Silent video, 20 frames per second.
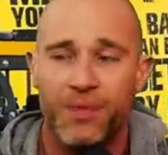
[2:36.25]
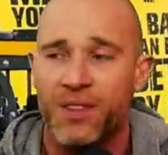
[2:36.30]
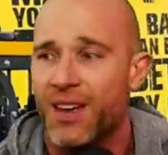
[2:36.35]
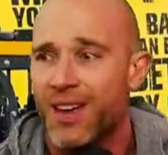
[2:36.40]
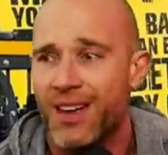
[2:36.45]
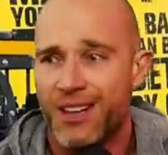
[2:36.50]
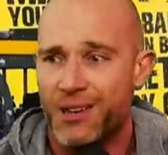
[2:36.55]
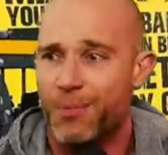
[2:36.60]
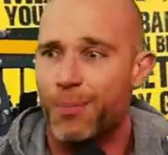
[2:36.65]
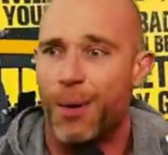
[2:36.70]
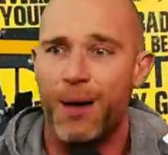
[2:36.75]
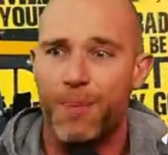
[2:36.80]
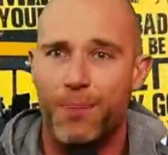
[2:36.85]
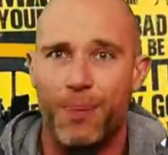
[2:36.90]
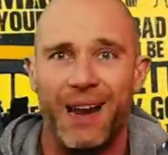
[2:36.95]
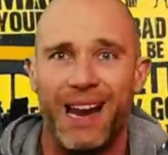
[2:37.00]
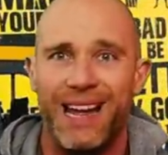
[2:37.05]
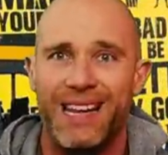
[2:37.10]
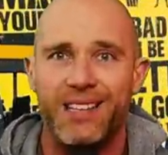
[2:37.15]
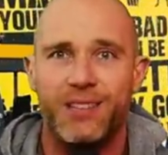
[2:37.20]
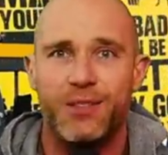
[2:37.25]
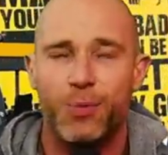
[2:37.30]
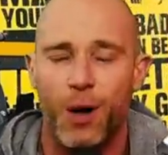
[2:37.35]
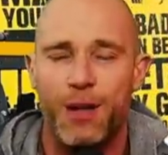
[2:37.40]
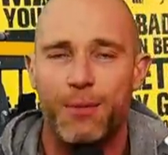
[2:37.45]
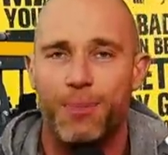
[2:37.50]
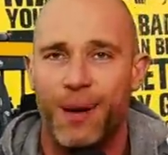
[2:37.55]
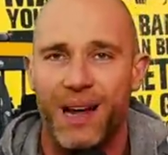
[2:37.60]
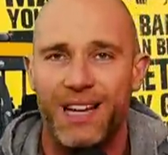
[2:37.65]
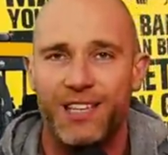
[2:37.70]
You can buy plates,
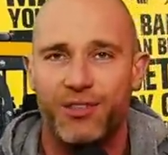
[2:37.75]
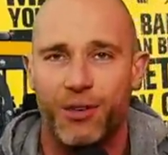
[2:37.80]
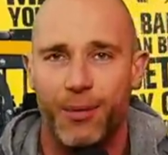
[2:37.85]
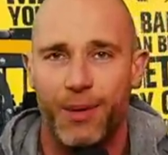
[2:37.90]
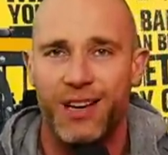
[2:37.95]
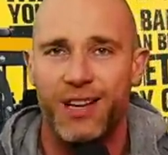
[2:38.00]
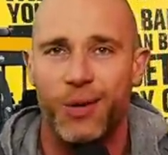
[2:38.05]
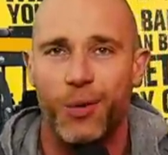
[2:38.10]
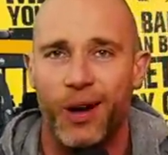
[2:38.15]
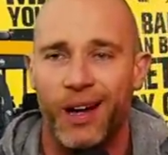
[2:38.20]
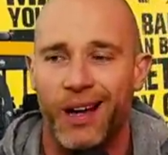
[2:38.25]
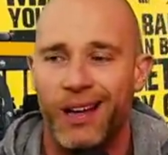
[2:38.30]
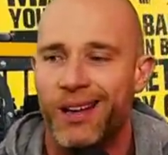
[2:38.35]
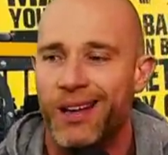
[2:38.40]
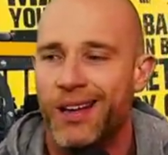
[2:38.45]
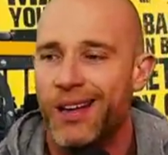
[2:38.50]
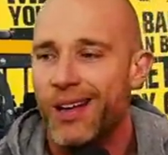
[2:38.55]
weight plates from anywhere,